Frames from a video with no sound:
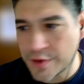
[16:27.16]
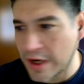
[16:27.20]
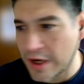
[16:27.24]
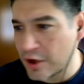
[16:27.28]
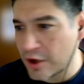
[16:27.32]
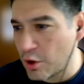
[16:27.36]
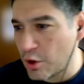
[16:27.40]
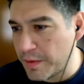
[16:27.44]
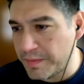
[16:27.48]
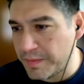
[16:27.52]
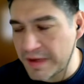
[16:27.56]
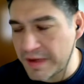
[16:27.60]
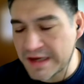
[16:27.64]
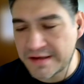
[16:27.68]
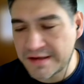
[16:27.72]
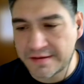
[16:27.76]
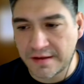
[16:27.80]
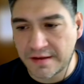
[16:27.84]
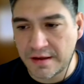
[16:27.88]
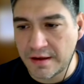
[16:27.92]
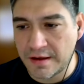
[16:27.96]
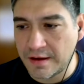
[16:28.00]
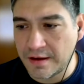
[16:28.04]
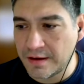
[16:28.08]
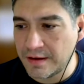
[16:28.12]
Should I copy
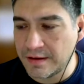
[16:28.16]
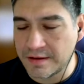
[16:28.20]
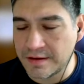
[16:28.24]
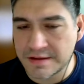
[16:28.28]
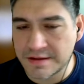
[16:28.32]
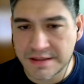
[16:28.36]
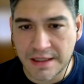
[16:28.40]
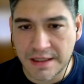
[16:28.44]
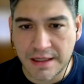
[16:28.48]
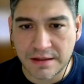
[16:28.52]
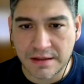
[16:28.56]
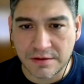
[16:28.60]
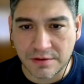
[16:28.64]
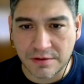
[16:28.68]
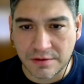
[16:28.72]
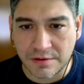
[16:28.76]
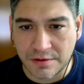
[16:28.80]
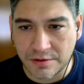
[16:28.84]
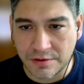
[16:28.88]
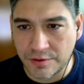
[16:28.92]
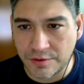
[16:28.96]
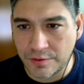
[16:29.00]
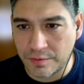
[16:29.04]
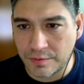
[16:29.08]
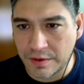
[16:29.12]
paste here in the chat,
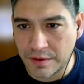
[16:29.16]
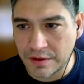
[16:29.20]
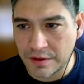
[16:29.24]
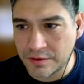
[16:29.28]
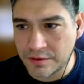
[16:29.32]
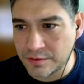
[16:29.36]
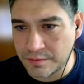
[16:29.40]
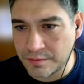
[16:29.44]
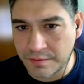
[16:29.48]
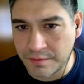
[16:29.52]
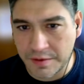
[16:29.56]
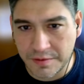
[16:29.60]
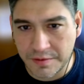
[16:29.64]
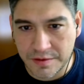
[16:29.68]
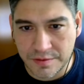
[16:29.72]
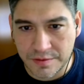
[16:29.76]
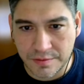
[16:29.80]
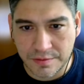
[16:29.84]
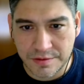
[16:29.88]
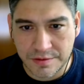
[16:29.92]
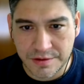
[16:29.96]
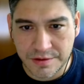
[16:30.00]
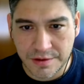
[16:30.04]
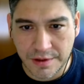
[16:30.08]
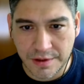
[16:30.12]
or do you want me
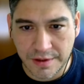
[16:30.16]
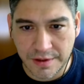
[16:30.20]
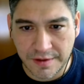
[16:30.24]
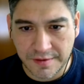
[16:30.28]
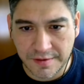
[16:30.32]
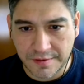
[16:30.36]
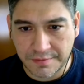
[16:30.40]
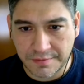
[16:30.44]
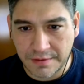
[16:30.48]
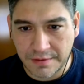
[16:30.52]
to share the